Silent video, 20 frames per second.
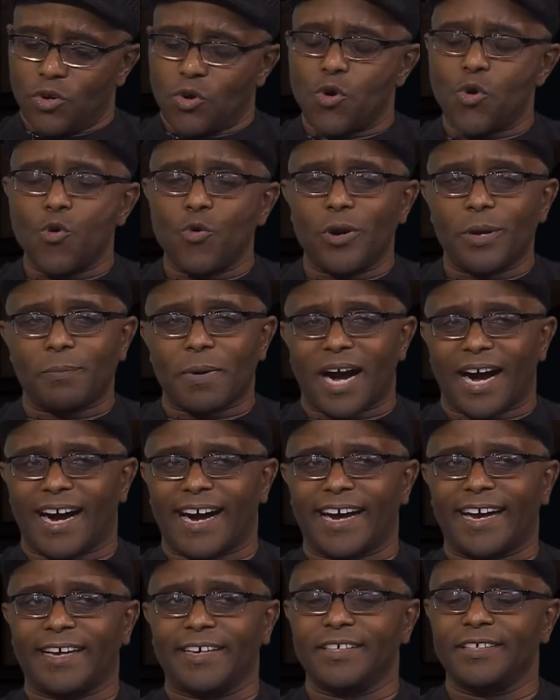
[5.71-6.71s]
who am
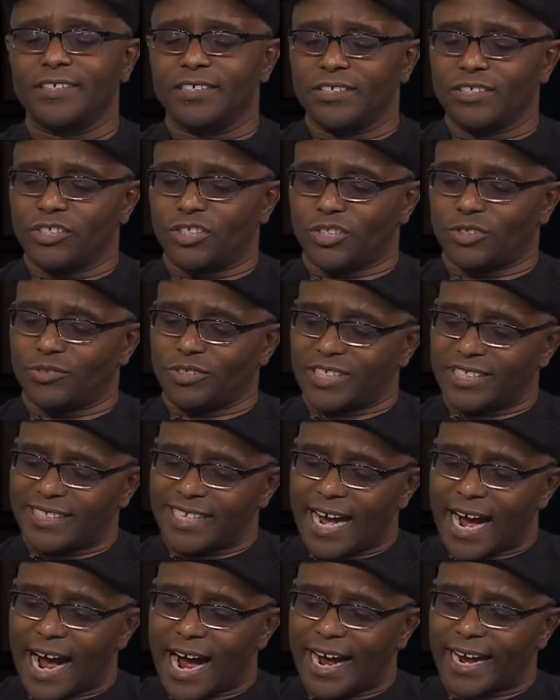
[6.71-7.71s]
I to
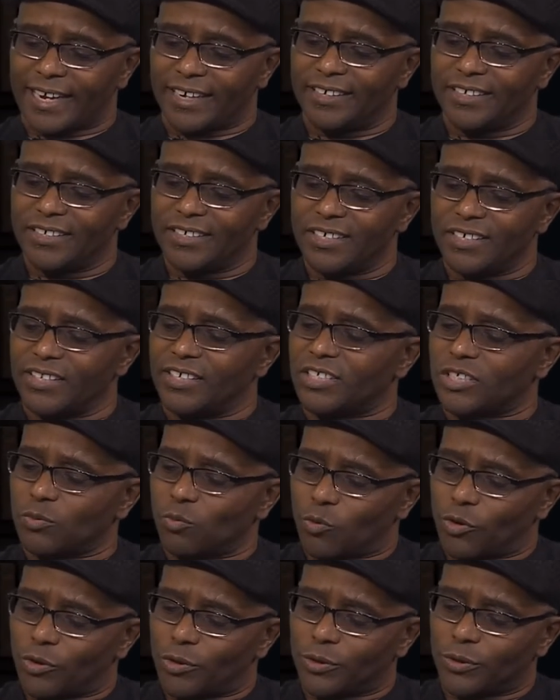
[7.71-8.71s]
deny this
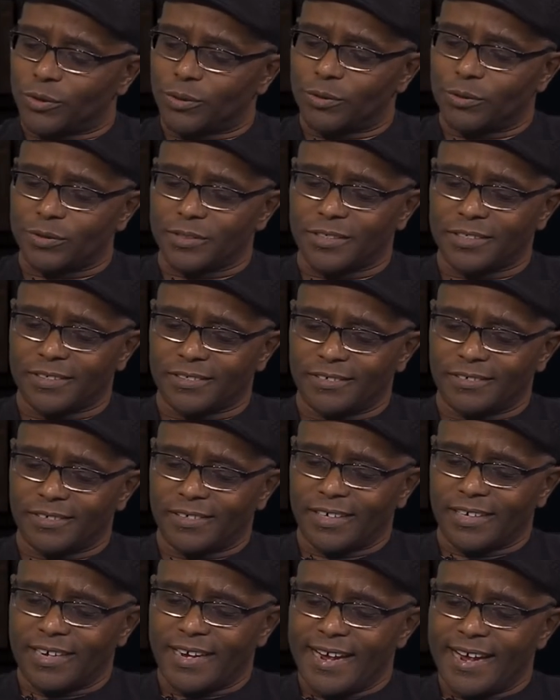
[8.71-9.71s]
world?
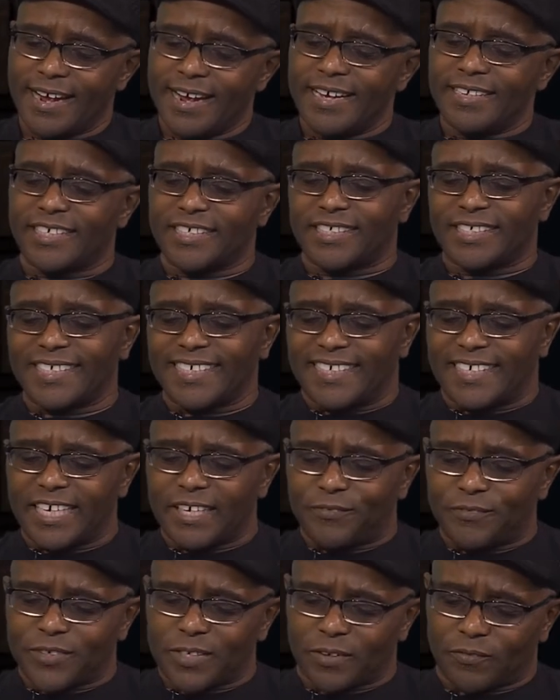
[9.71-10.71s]
This
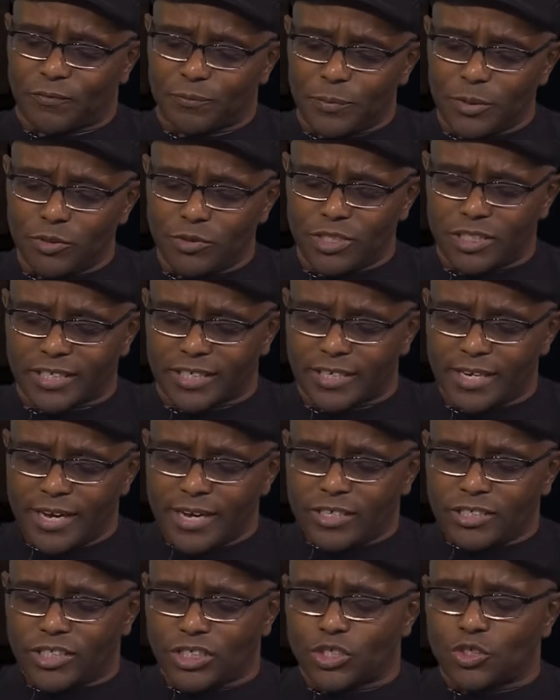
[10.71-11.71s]
gift of music
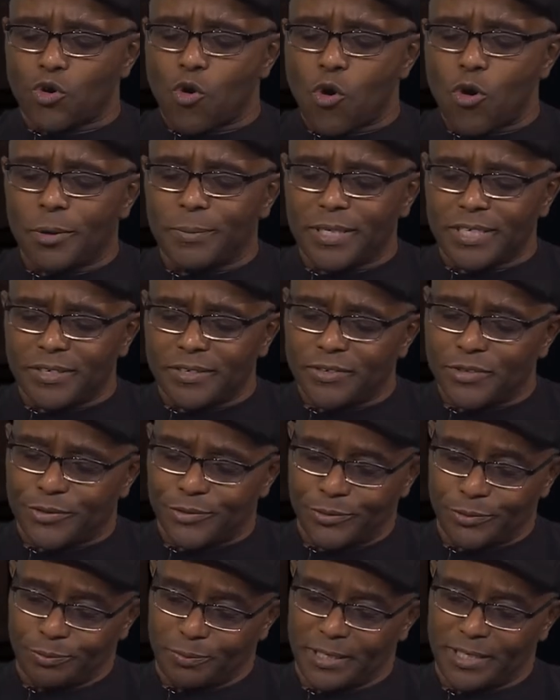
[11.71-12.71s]
storming
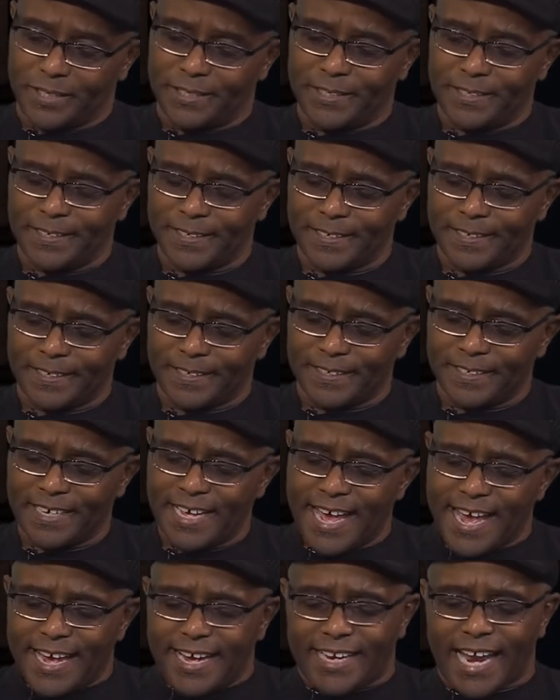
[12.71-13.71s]
through me.
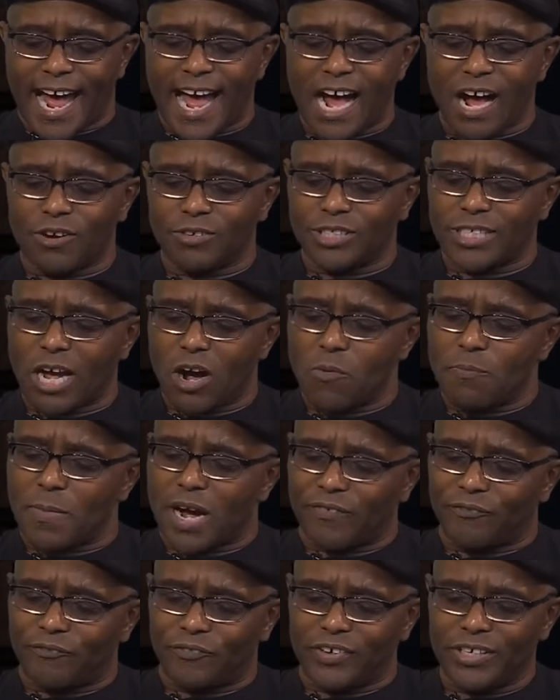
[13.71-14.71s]
It howls out
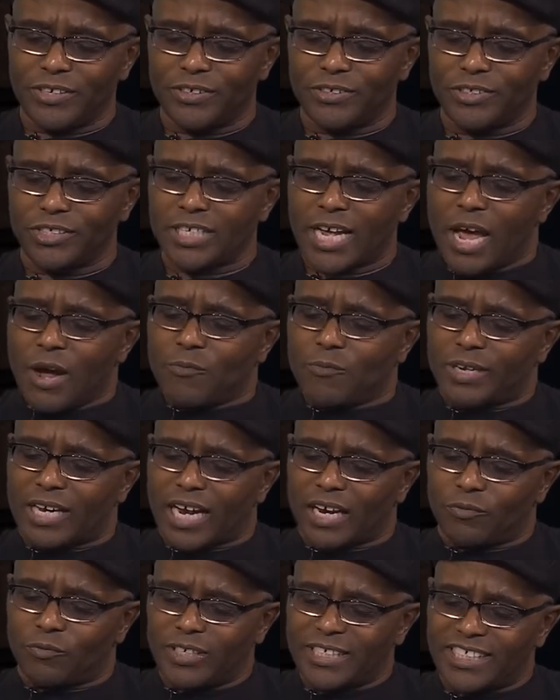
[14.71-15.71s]
my fingers when
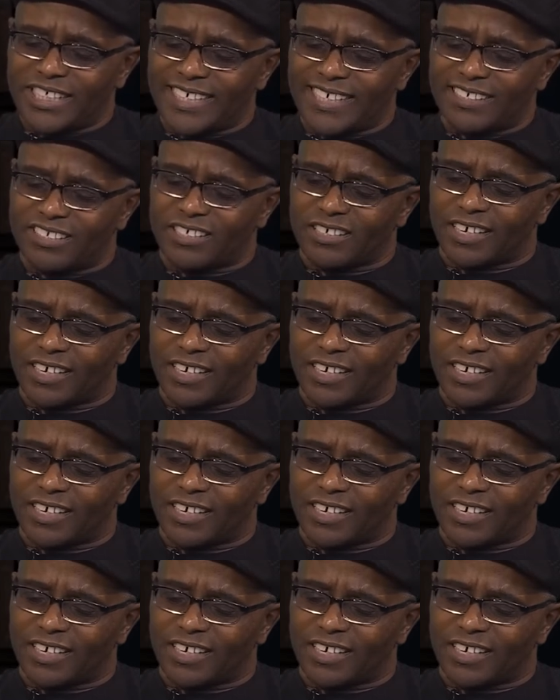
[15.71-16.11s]
I reach into